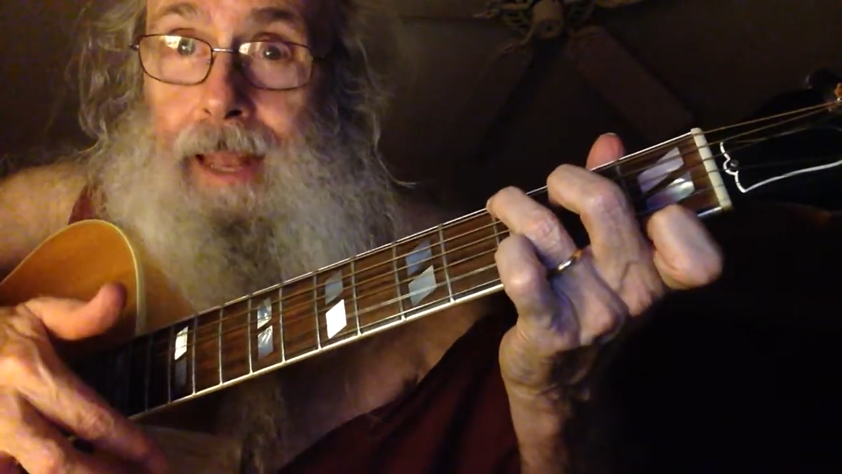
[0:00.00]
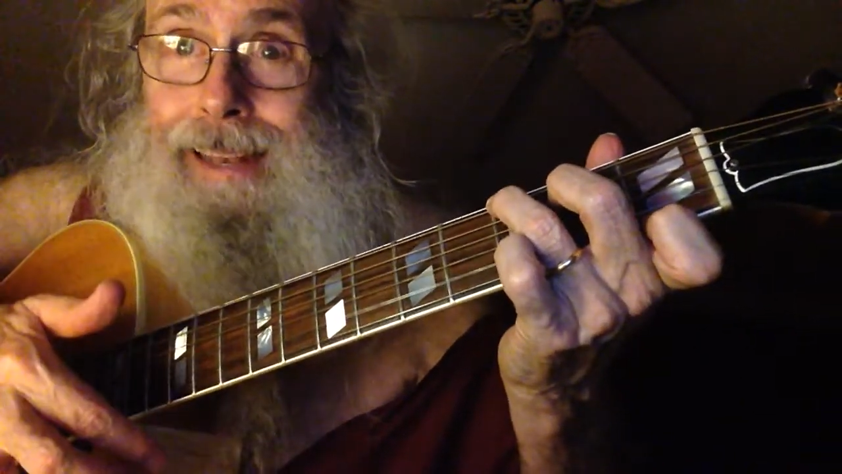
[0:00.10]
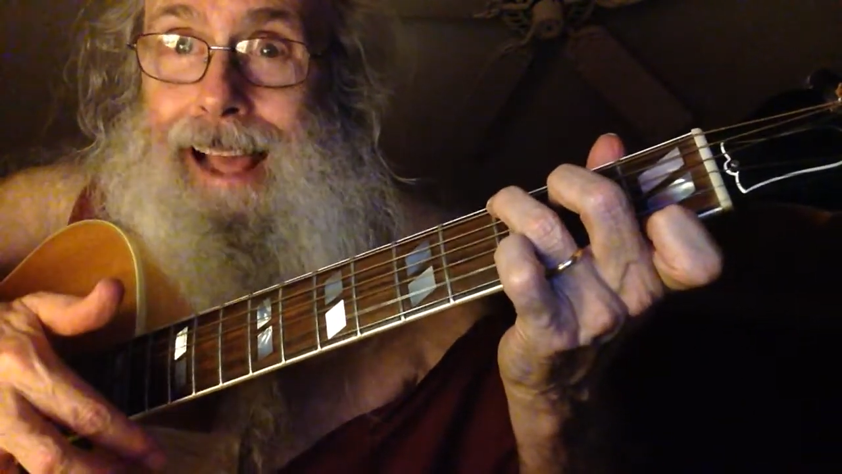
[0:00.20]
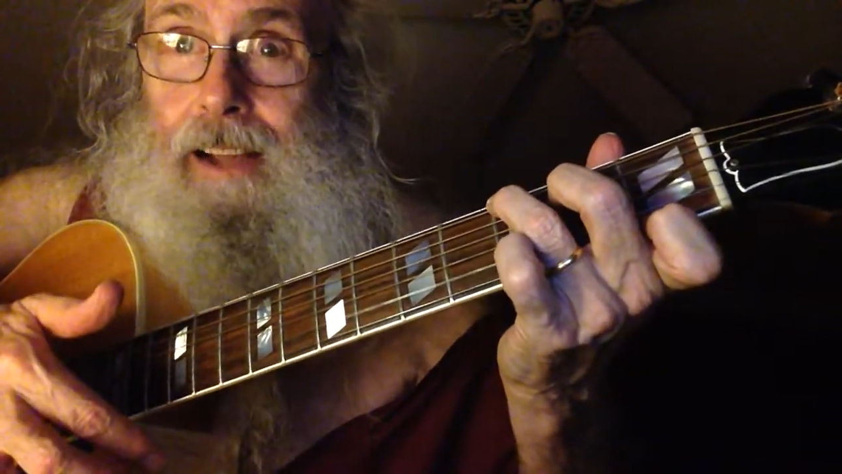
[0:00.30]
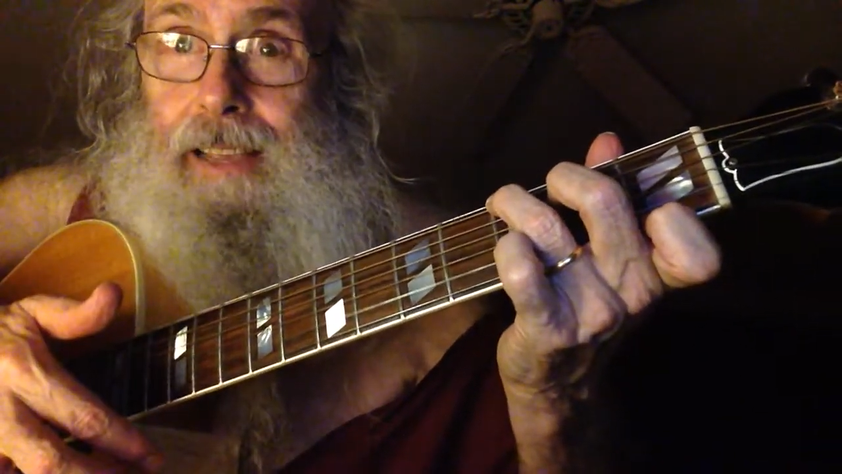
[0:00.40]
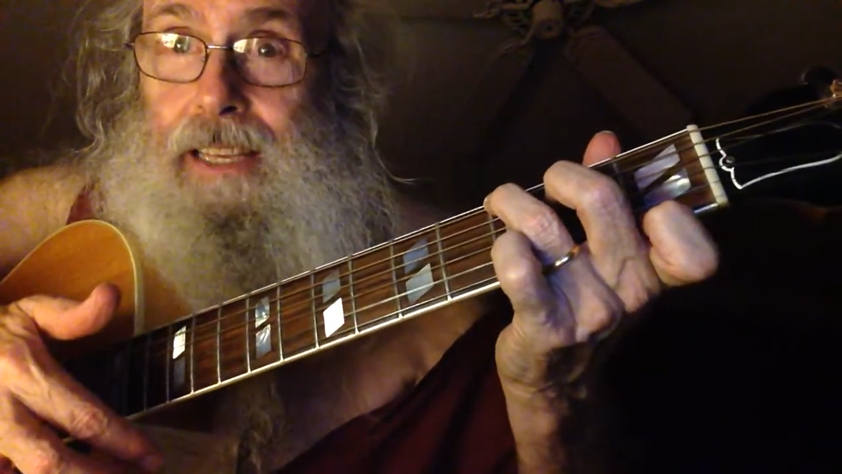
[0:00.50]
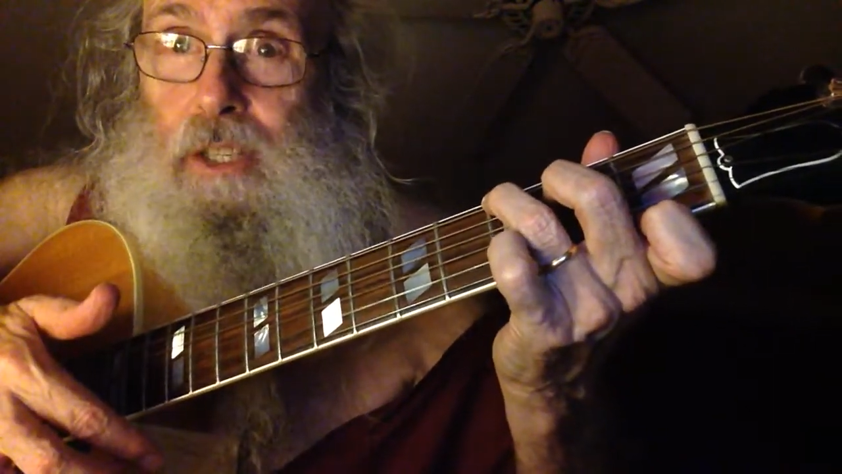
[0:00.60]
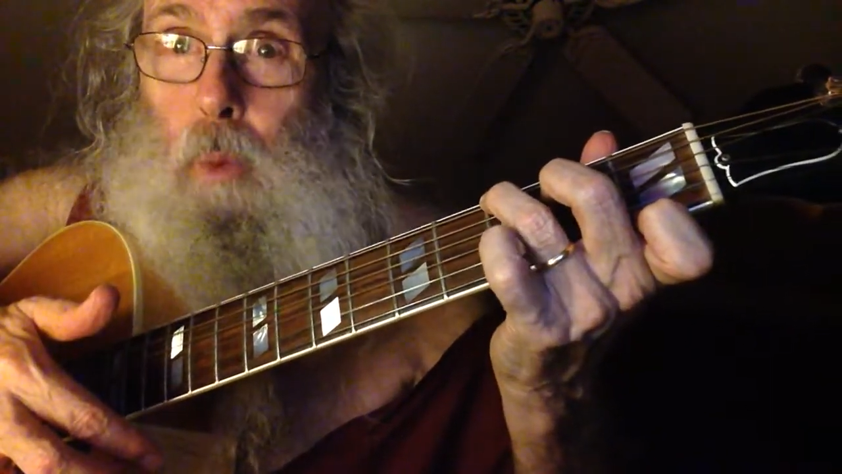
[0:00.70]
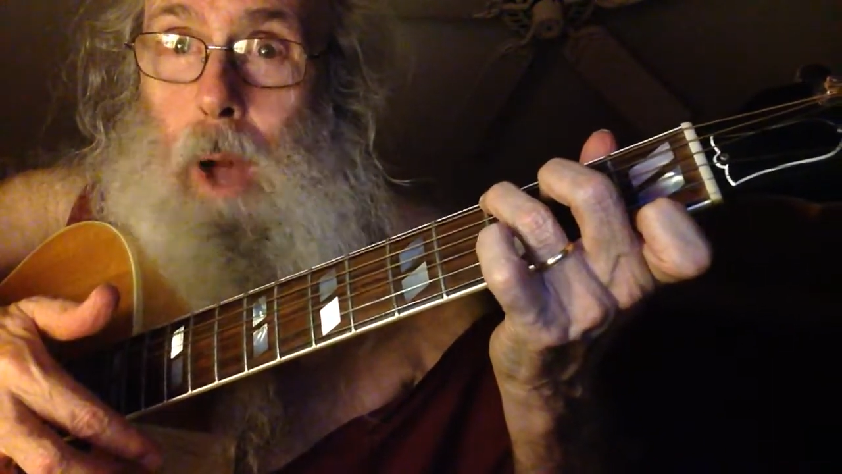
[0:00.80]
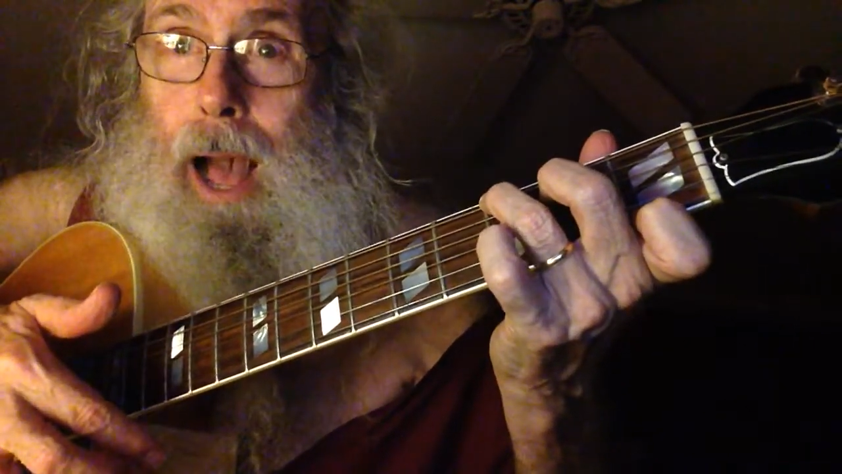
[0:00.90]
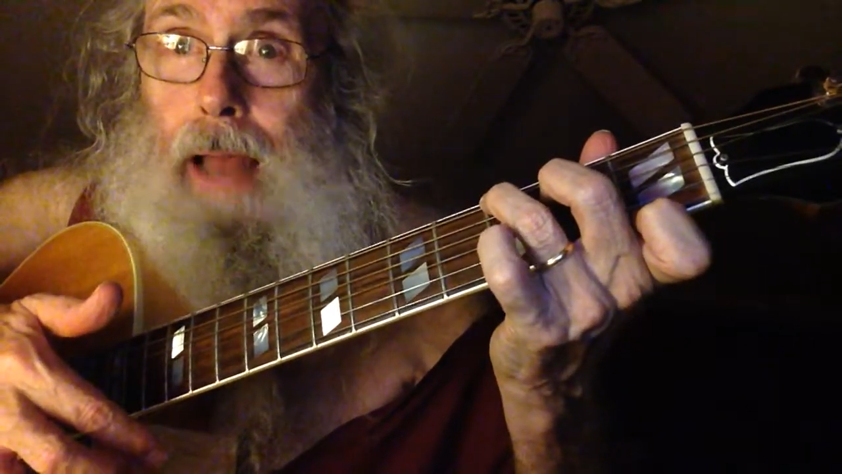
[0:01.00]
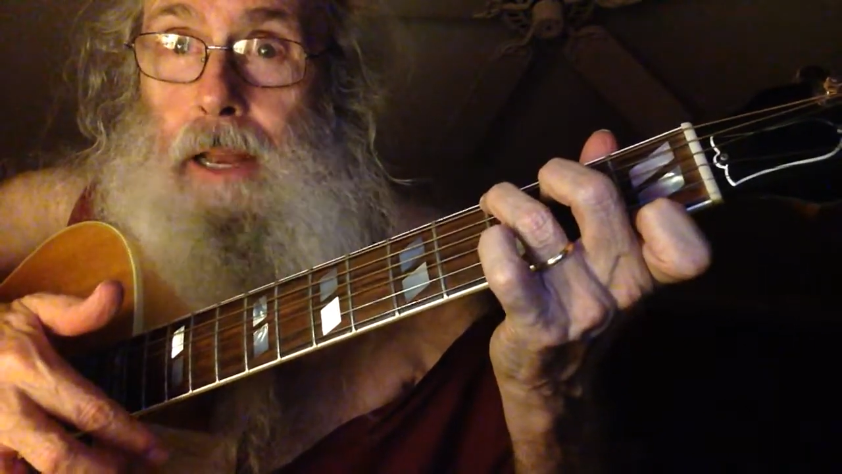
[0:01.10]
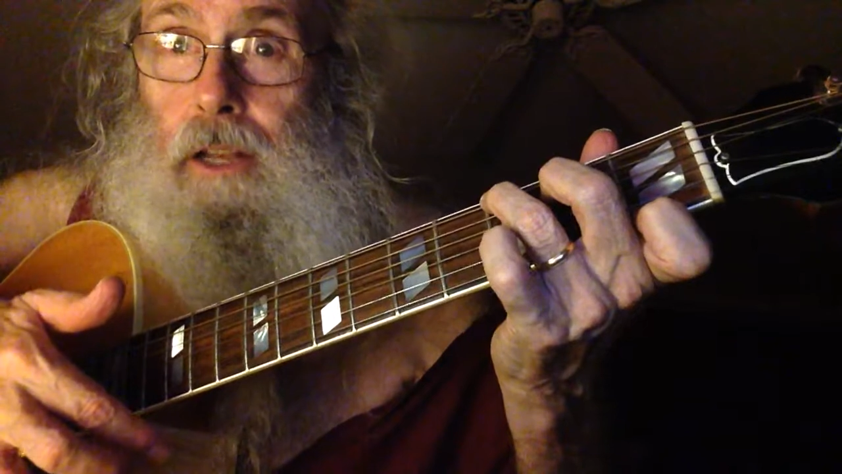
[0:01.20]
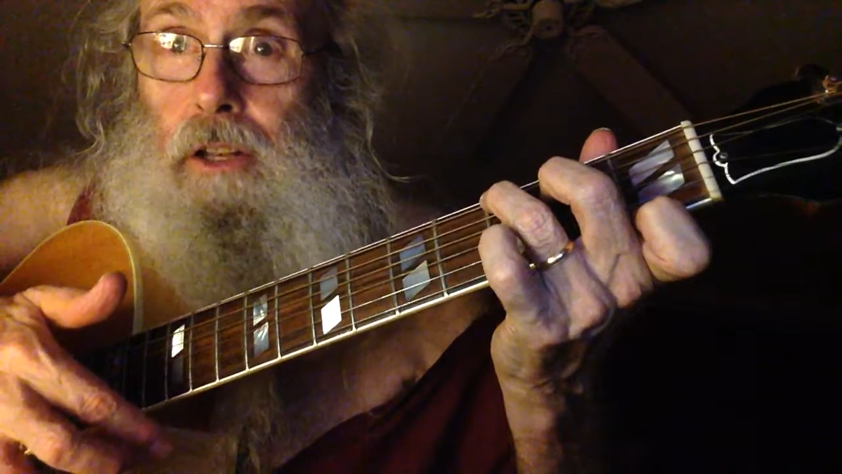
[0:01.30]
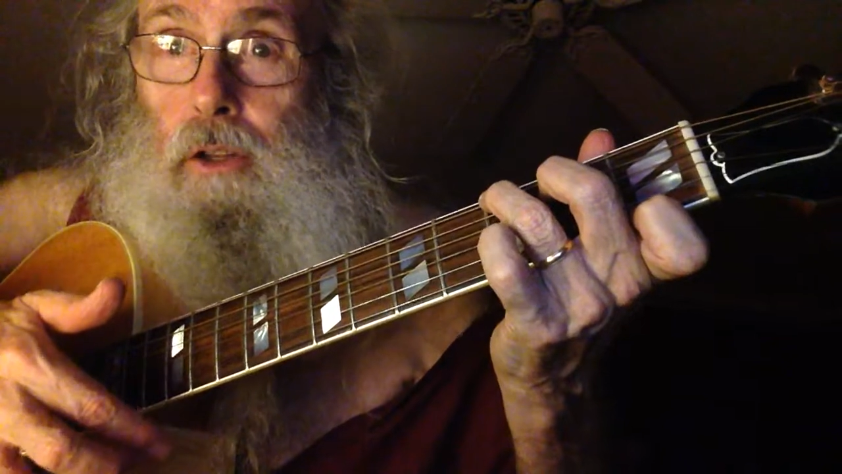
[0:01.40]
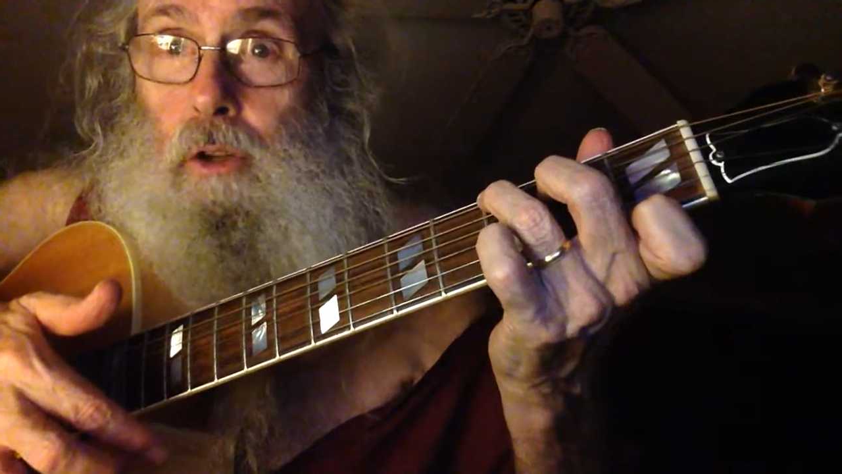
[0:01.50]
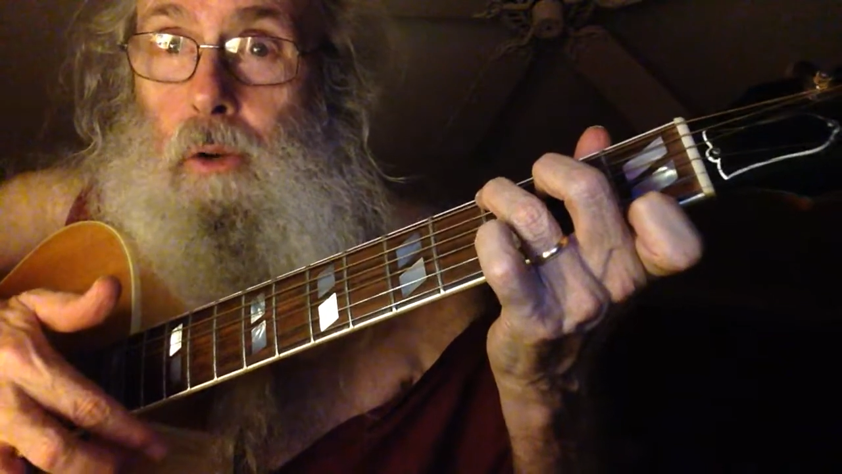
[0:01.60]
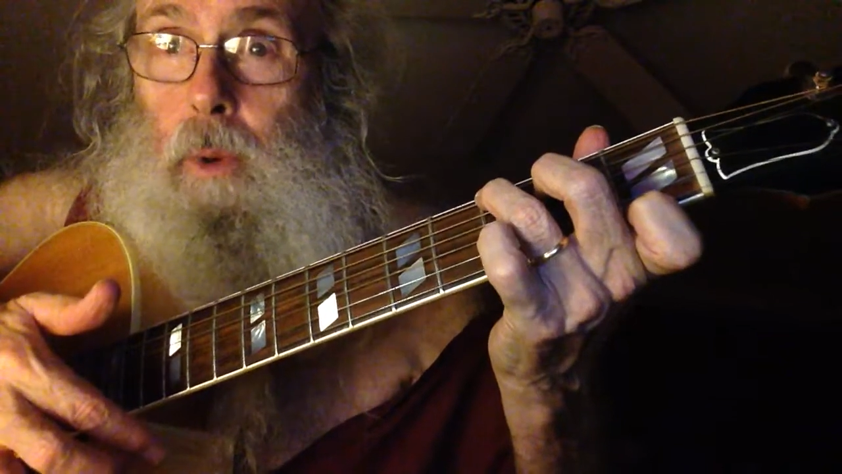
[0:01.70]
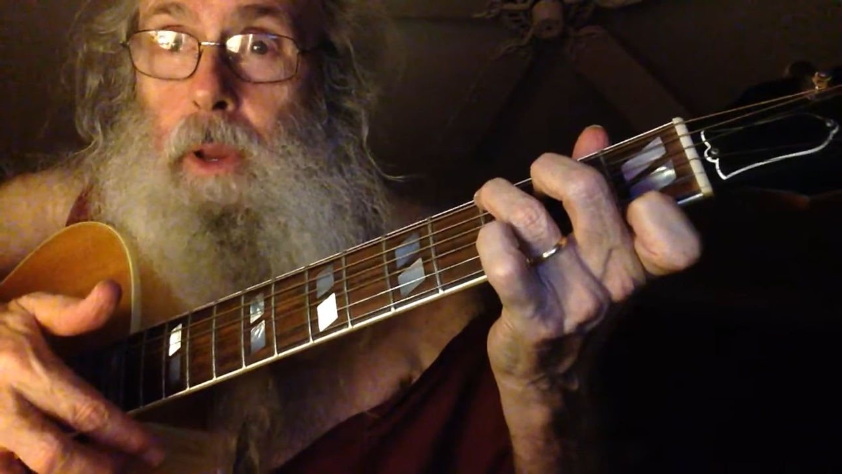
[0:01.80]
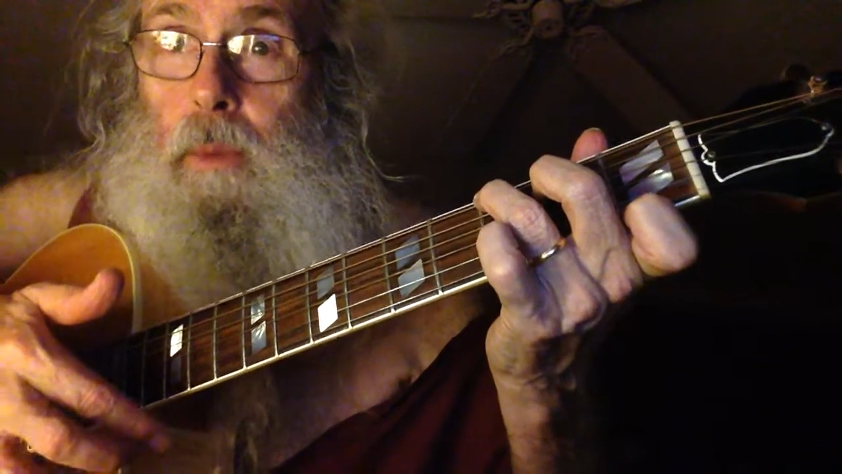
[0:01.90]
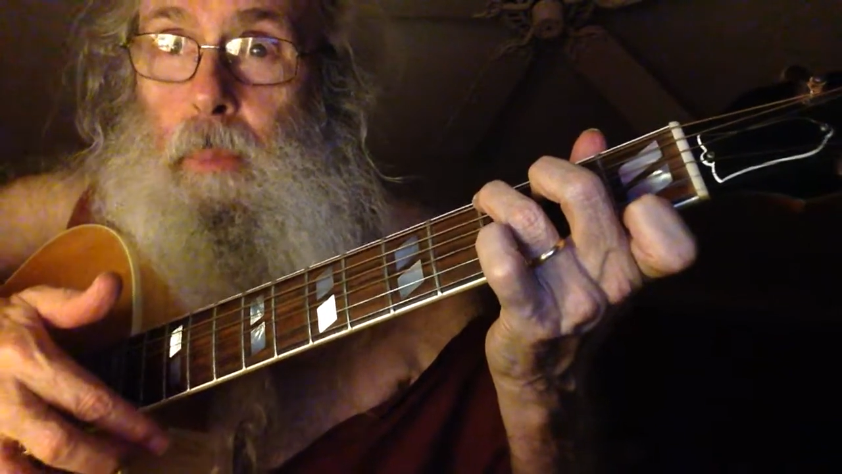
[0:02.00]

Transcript: Now guess what? Look where your